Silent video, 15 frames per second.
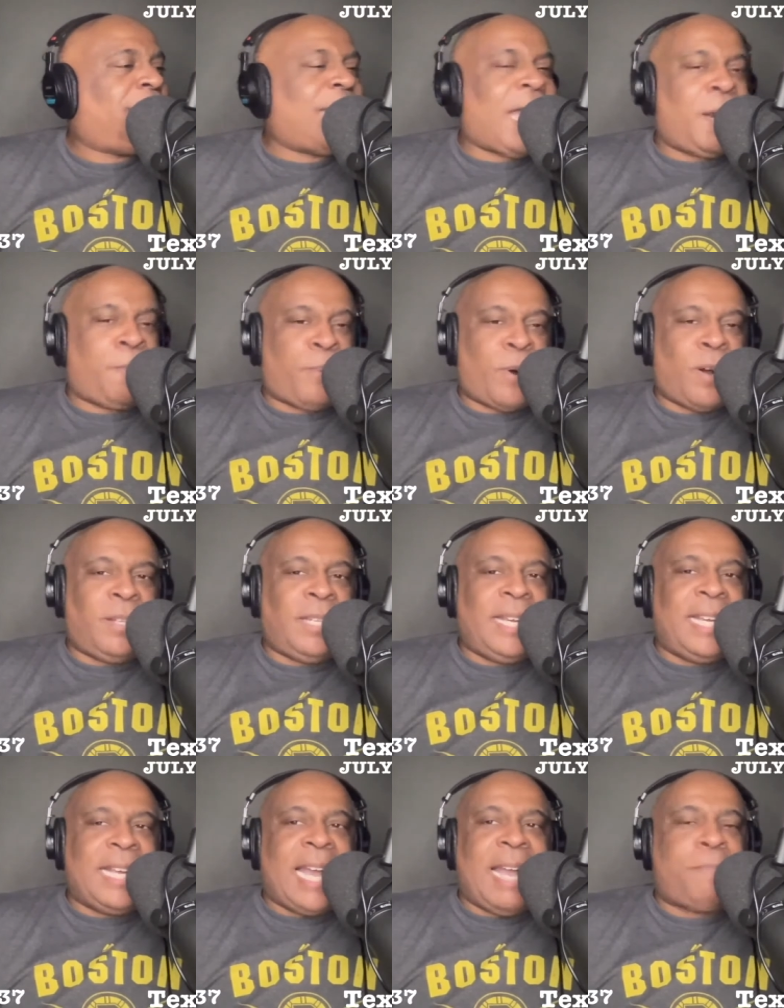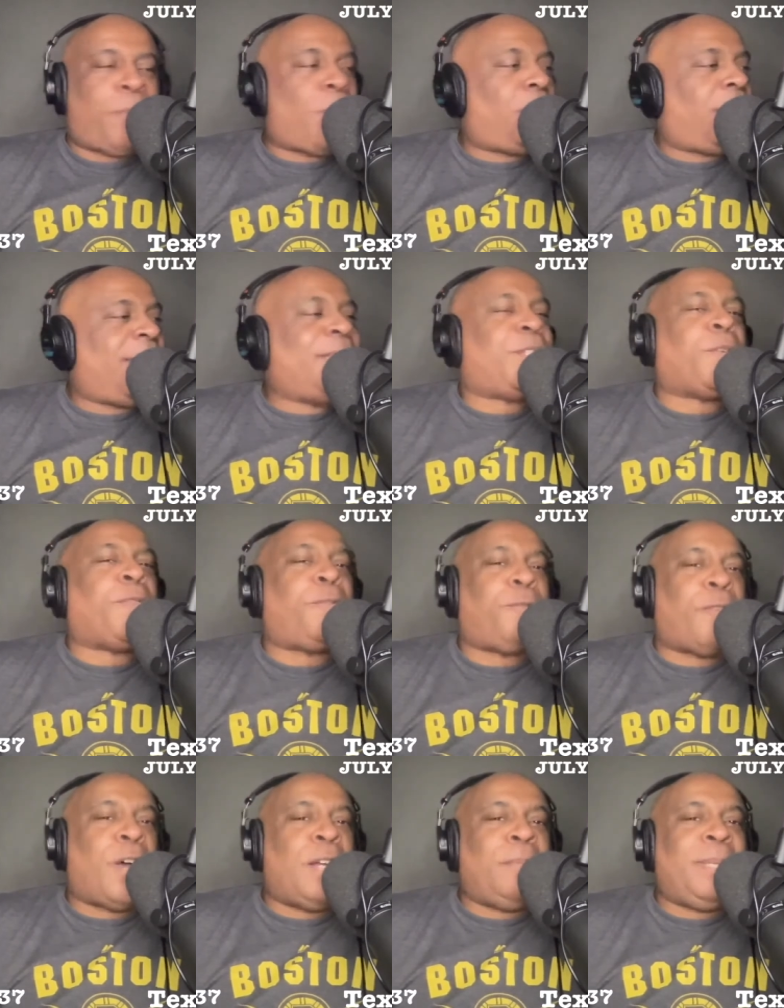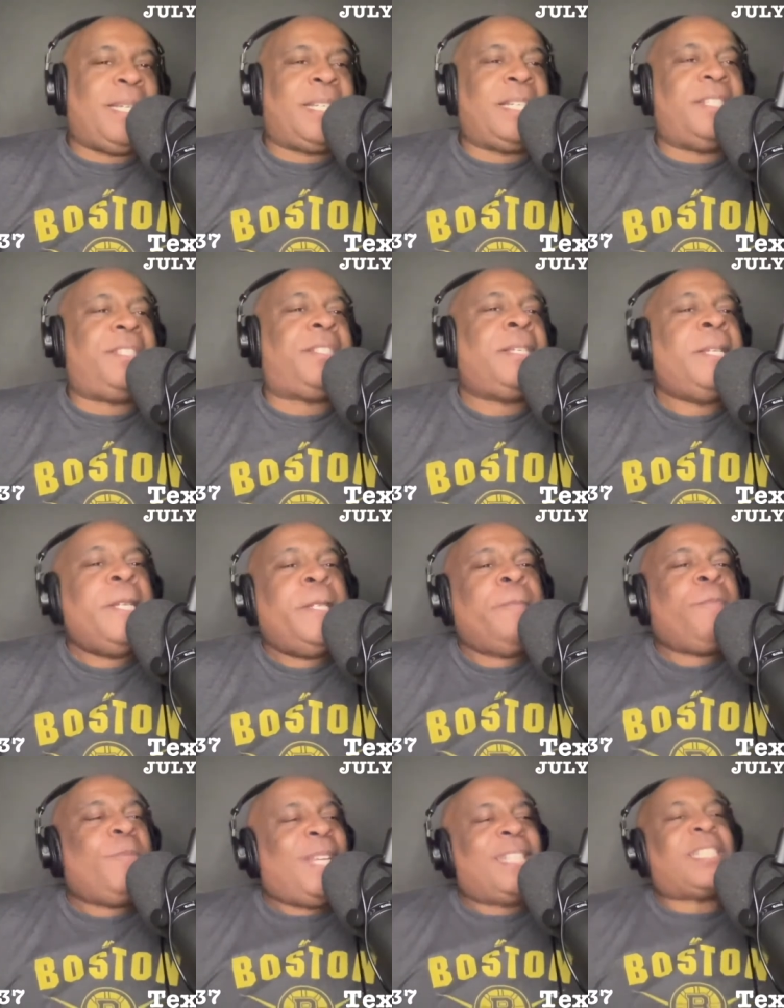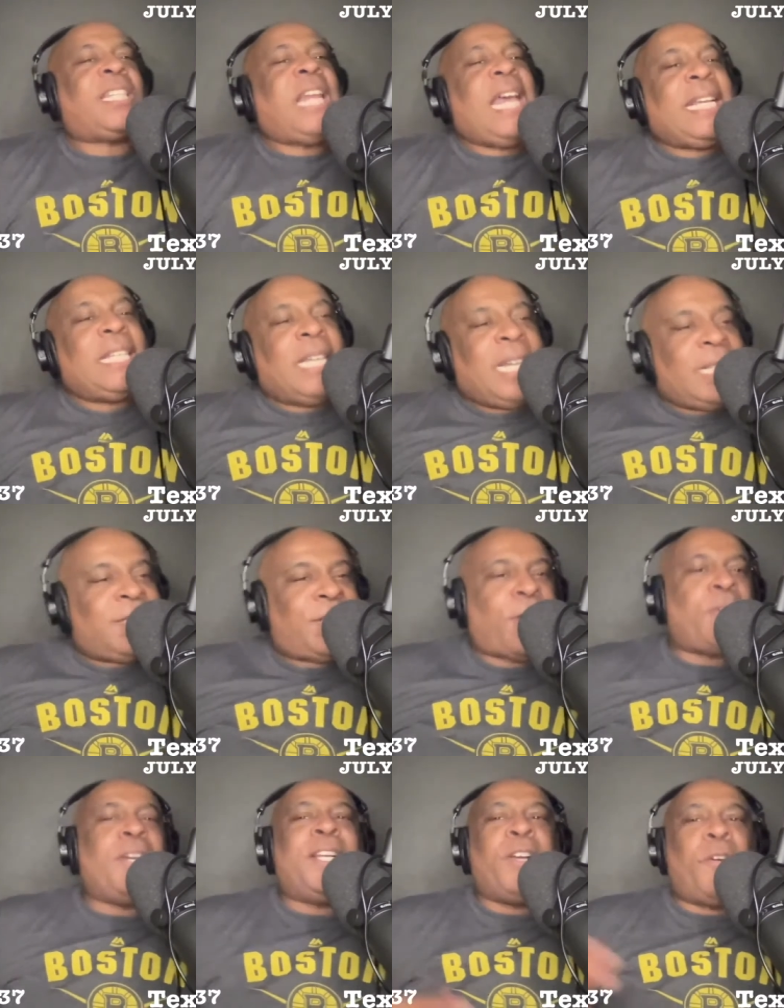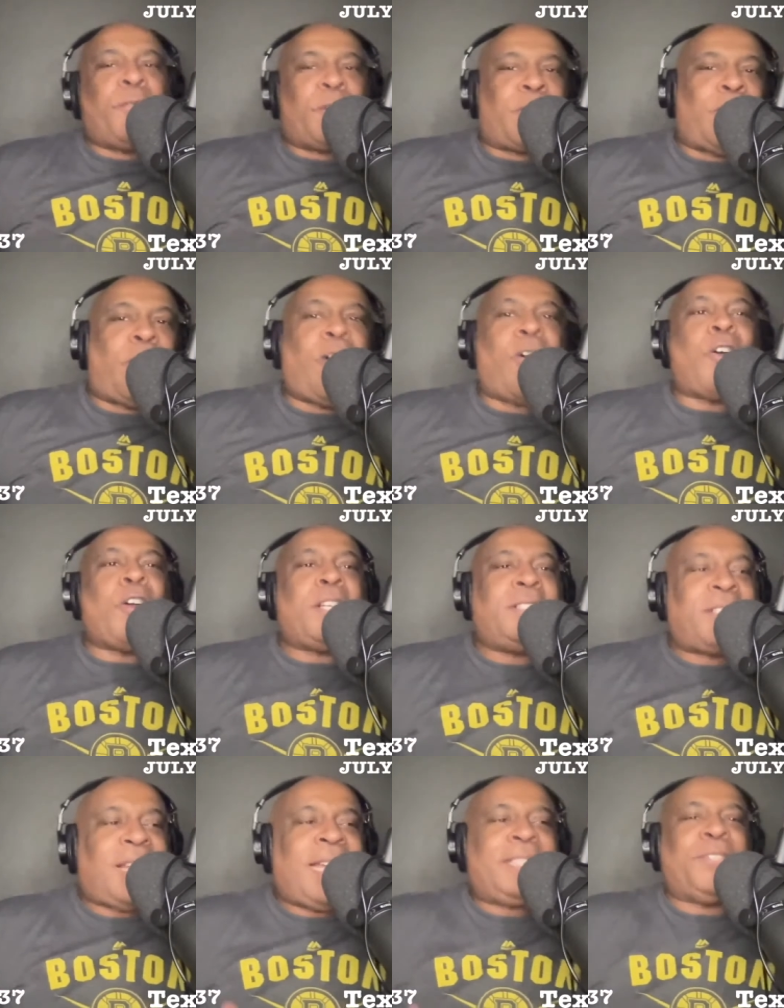Not a parlay guy. Parlays are fun because it's like turning over cards, like the